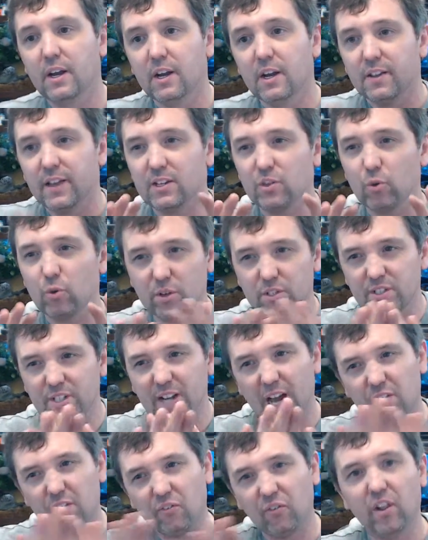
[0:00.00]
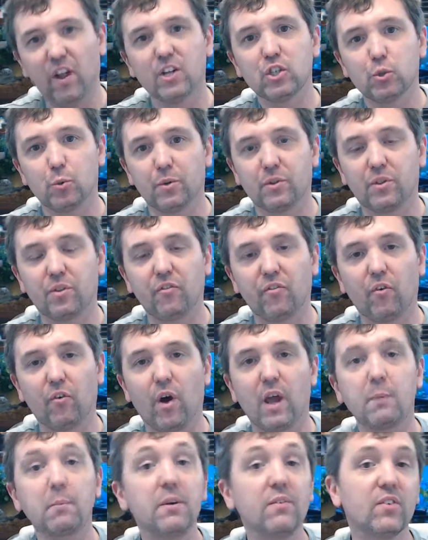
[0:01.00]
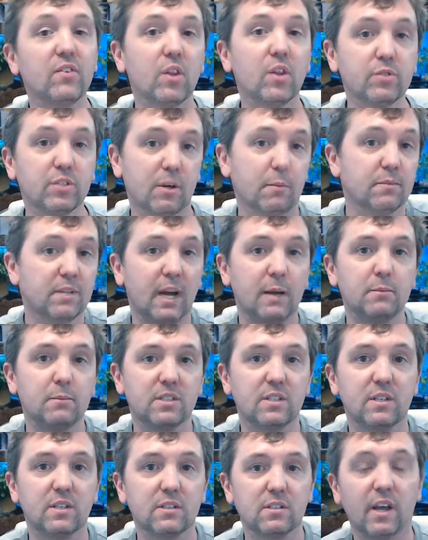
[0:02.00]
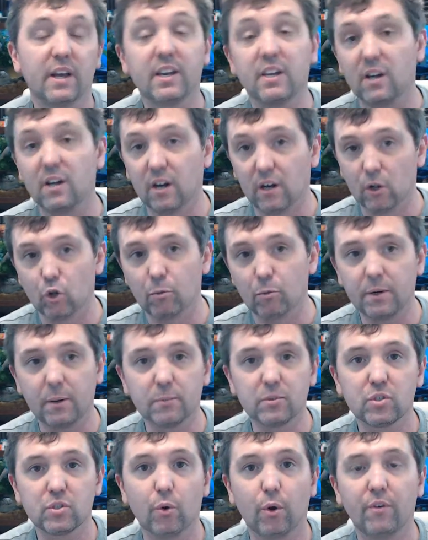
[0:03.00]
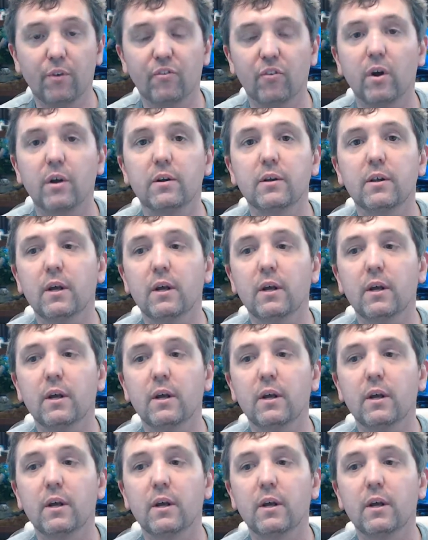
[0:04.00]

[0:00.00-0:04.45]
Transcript: that door is not flush with the frame, even though sometimes it is like in an aluminum storefront.